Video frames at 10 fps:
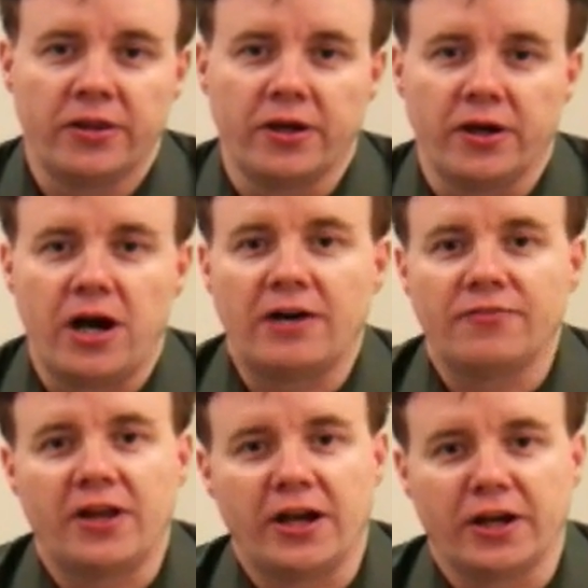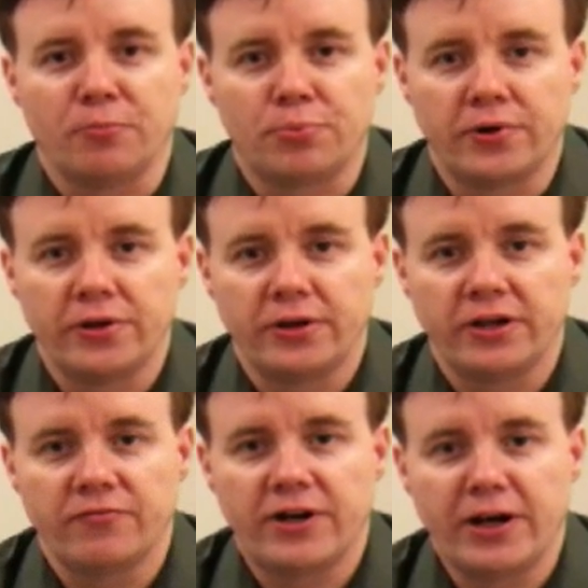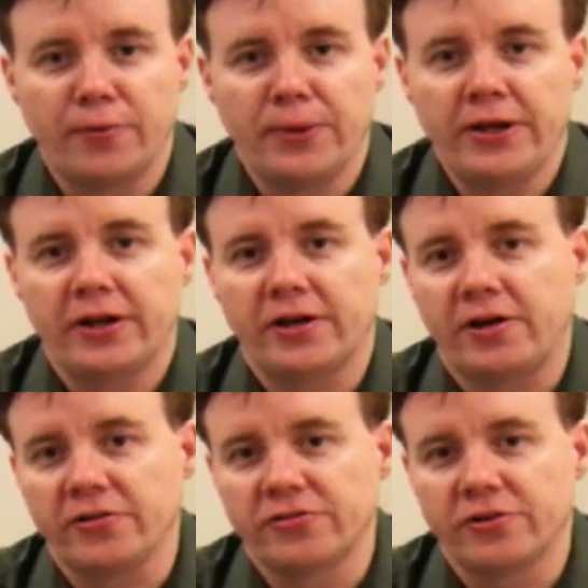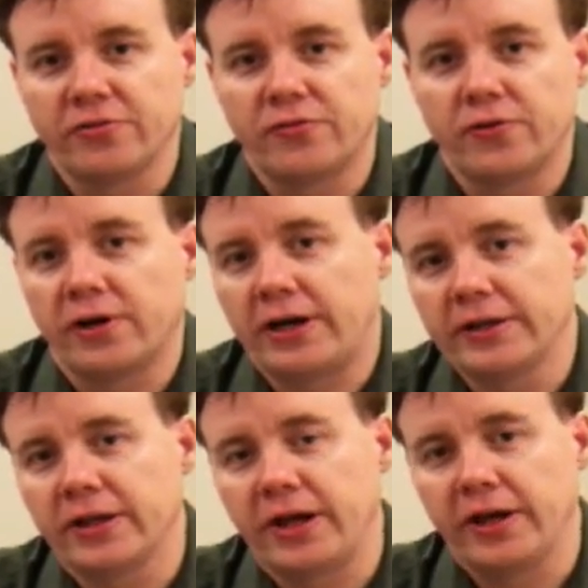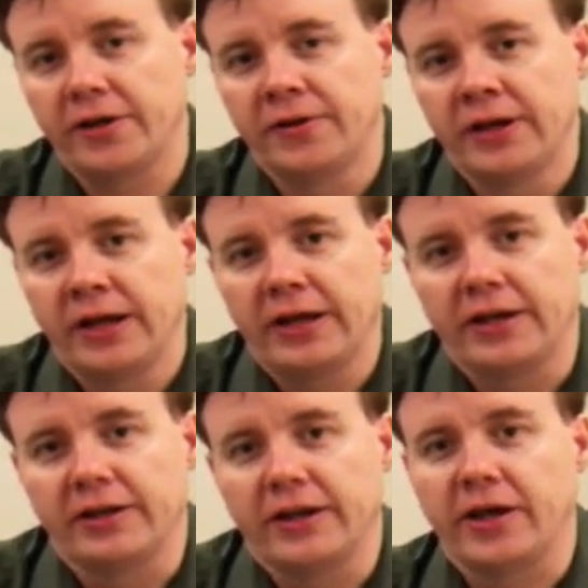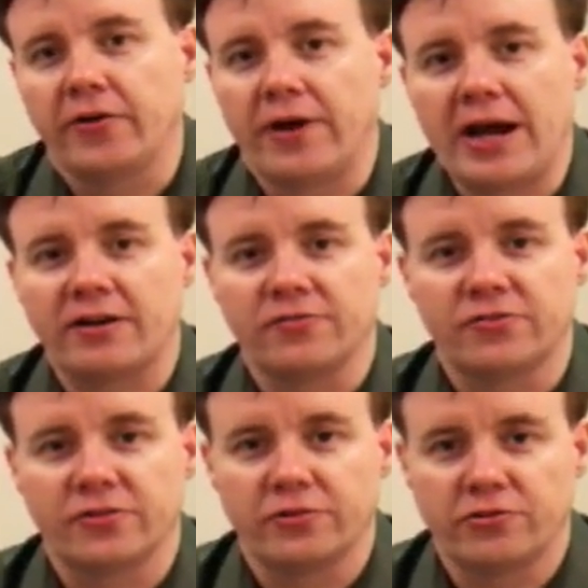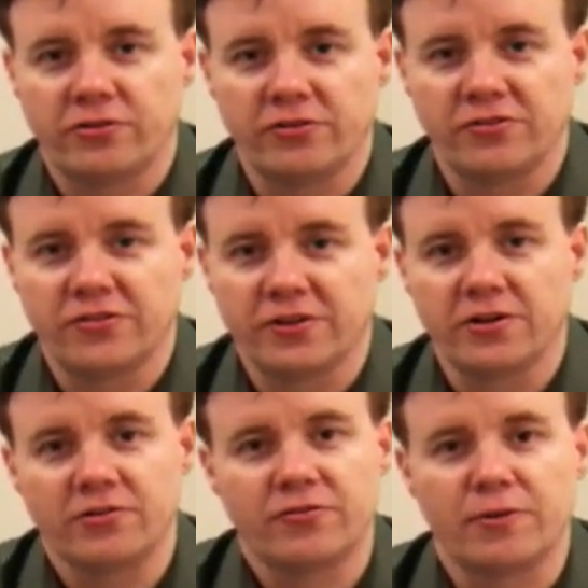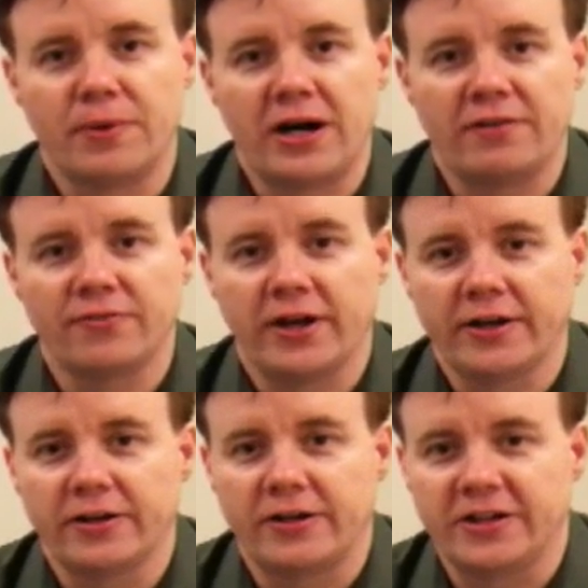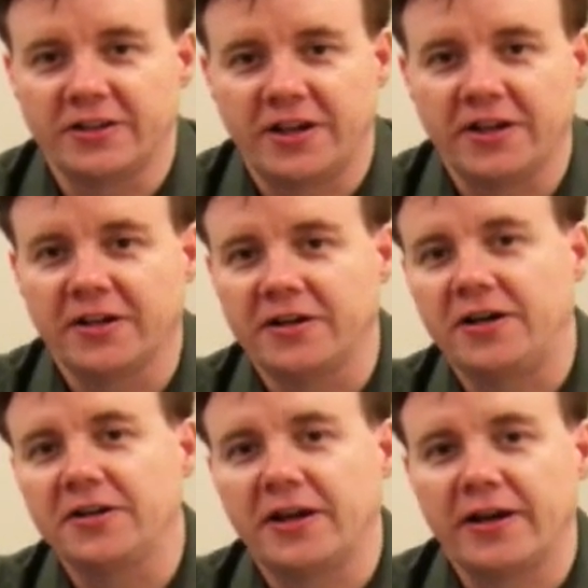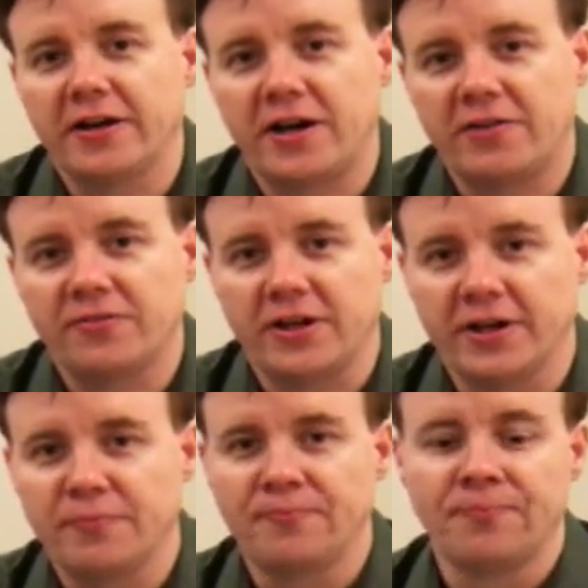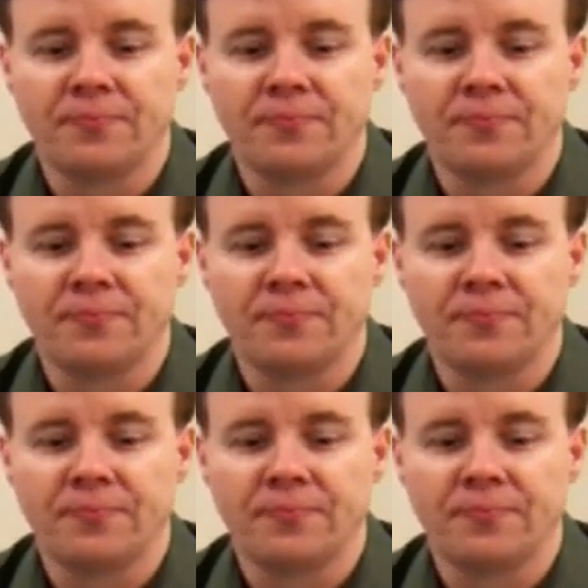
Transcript: the offline print environment and also for online, and interactive solutions that go from offline to online and online to offline.